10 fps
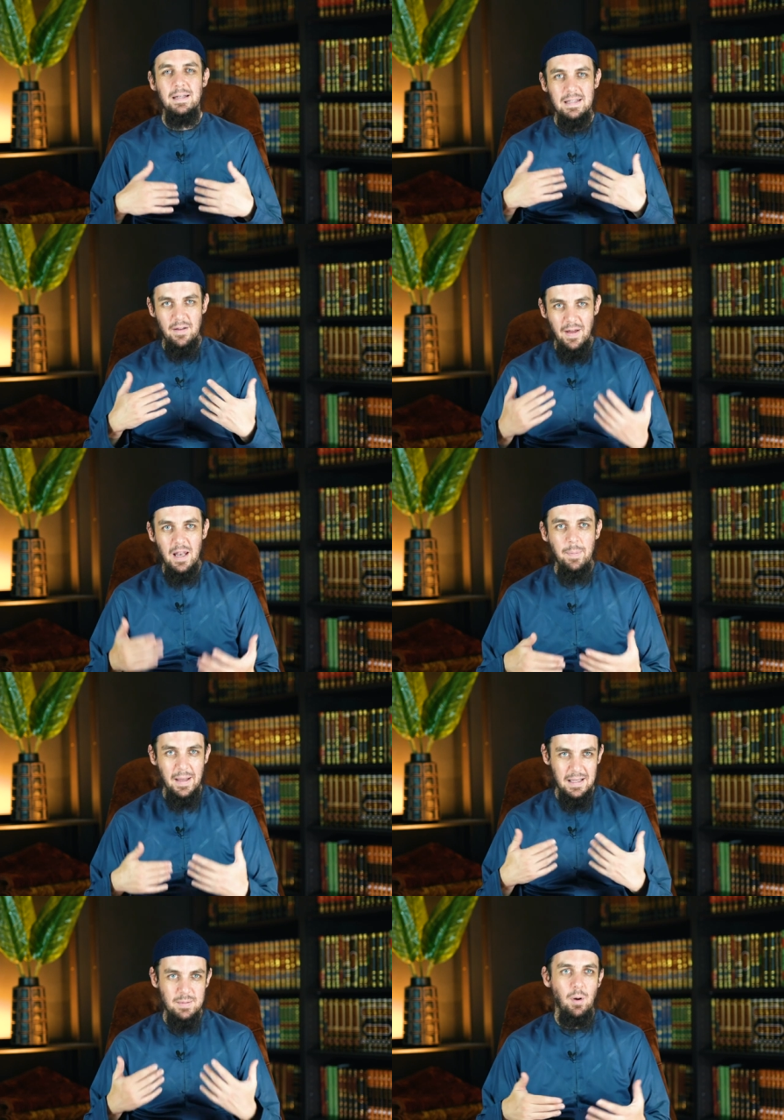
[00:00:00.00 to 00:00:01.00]

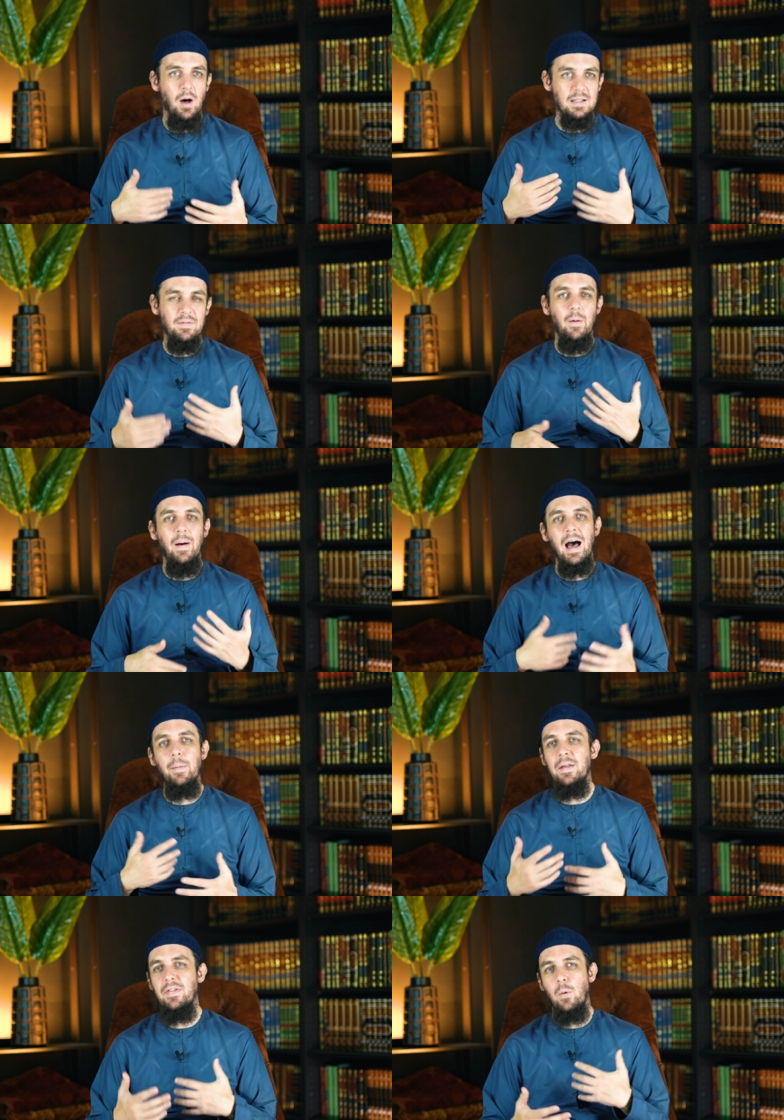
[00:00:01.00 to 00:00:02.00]
developing as part of our
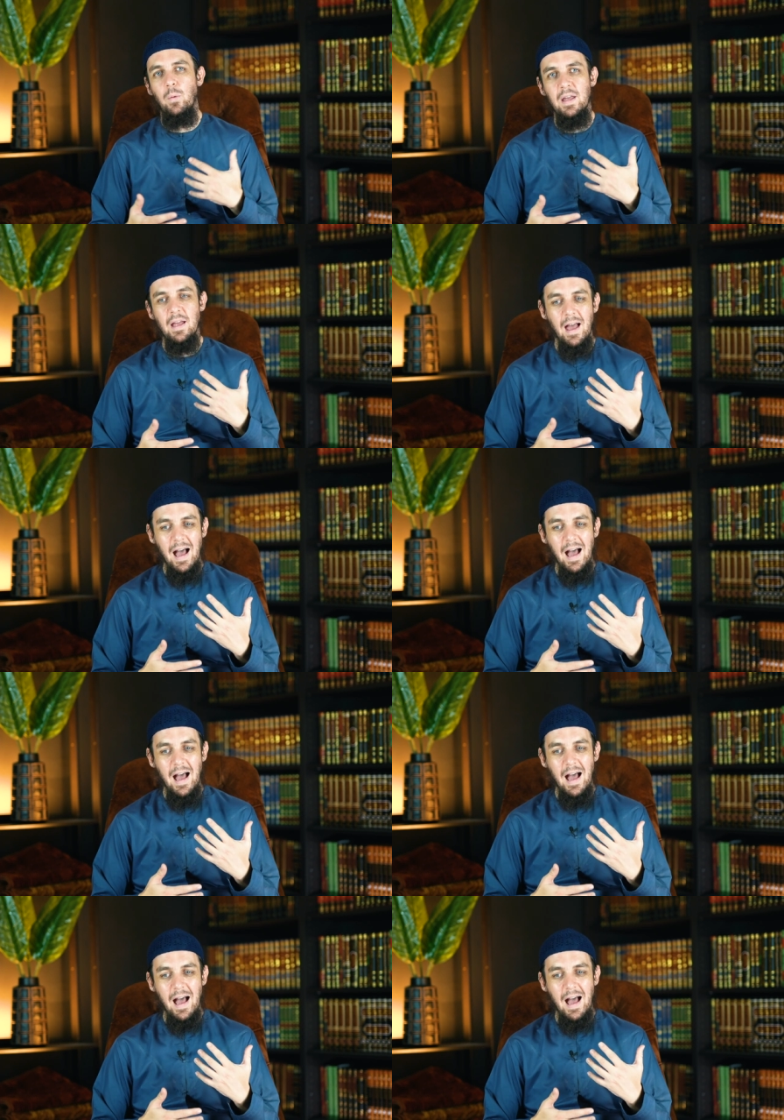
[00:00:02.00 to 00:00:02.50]
habit that we